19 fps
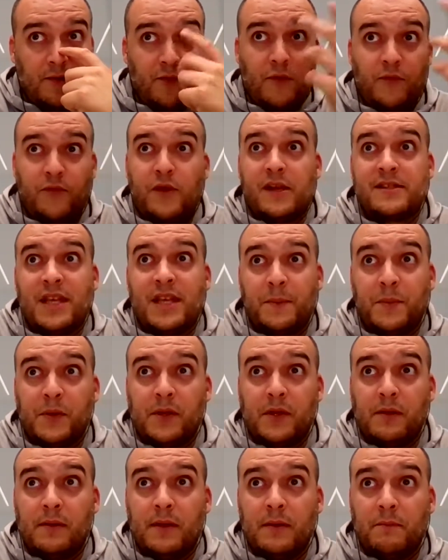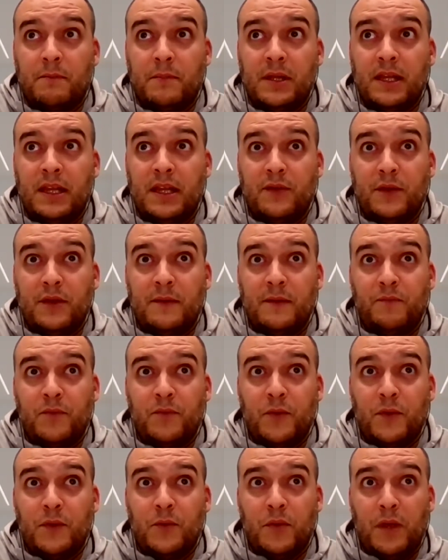For example, we
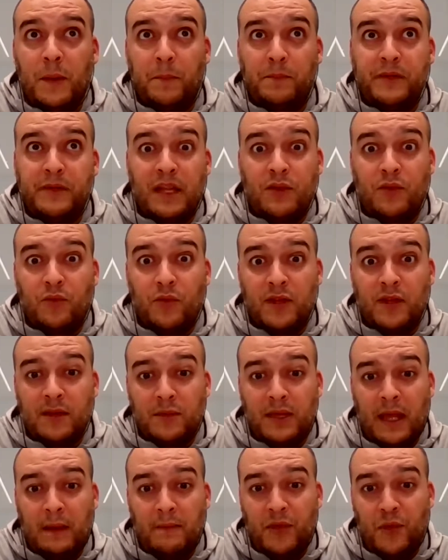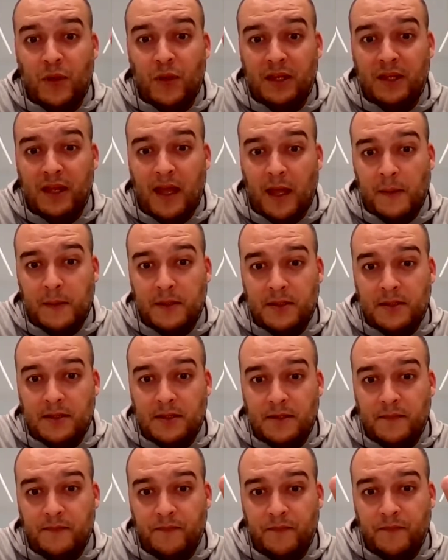played with them 3 times,
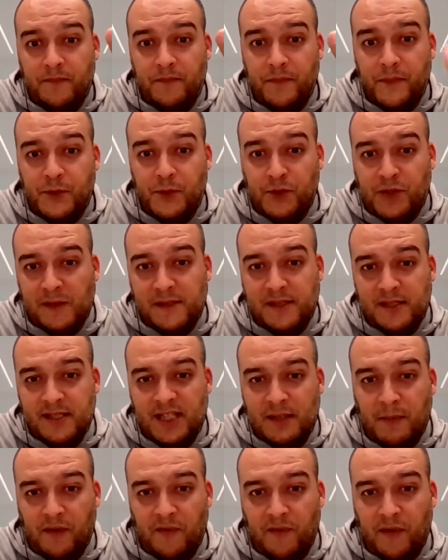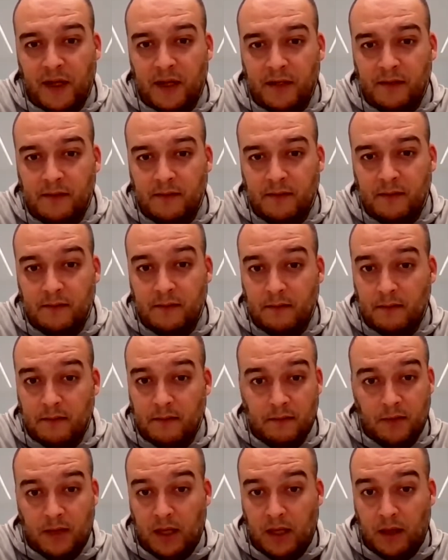2 times in semi-final.
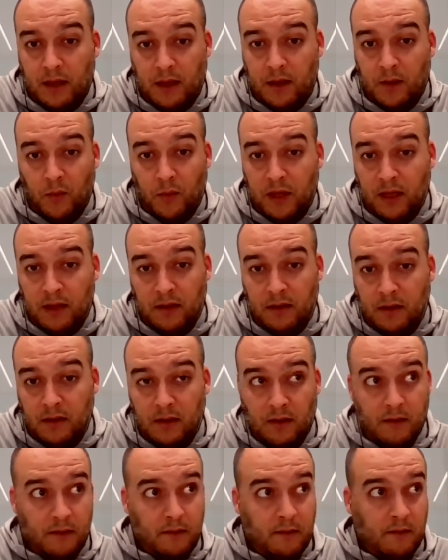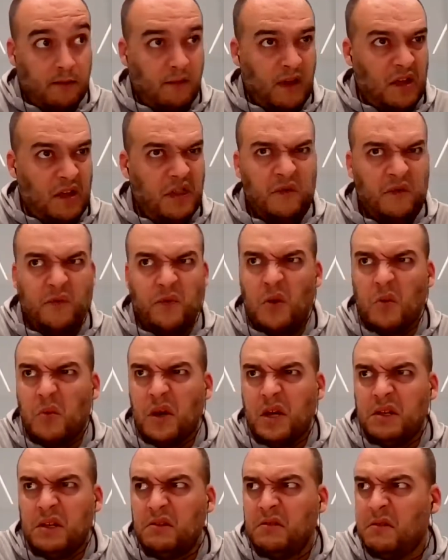We win, I think
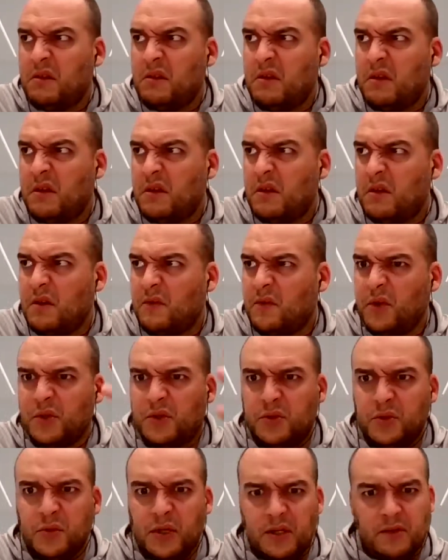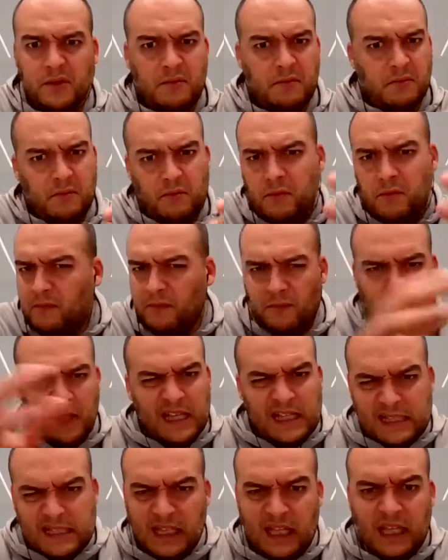4-1, 4-2,
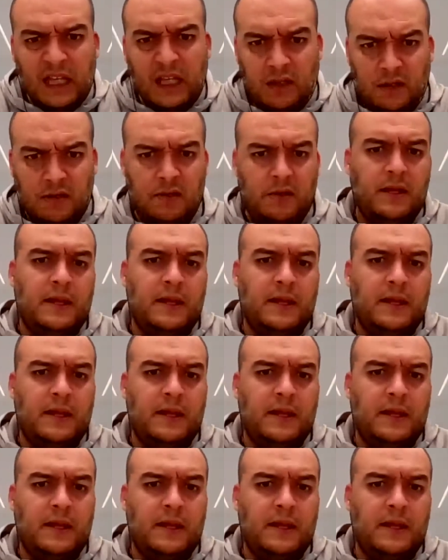easily.